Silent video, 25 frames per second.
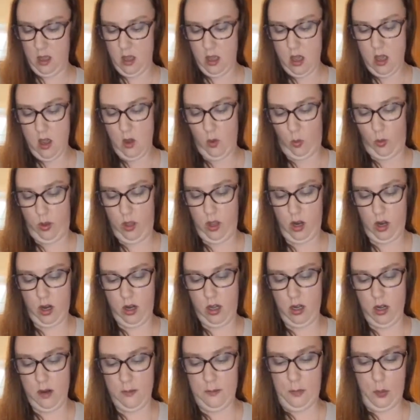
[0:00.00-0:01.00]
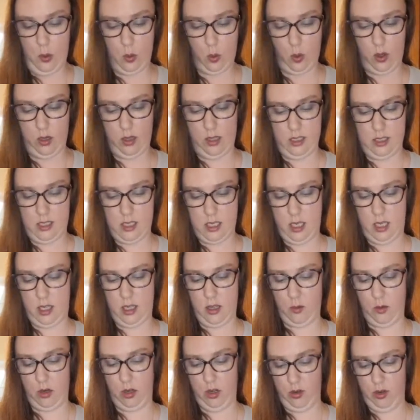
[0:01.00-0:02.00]
We are gonna pour the tea that
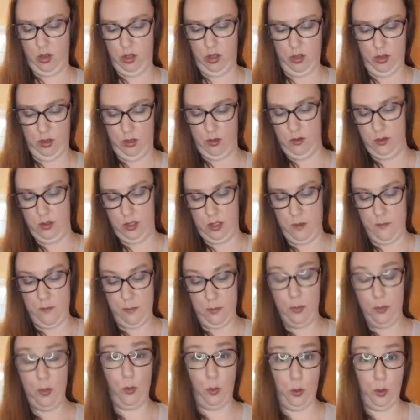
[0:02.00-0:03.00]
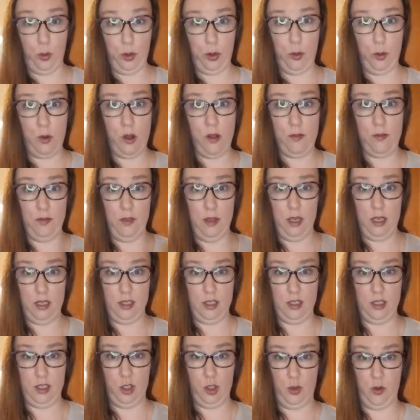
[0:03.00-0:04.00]
we're gonna use through this
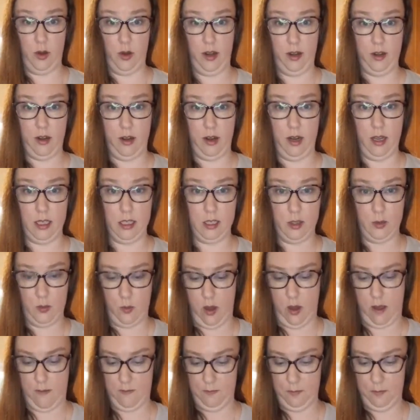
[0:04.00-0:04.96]
strainer as well.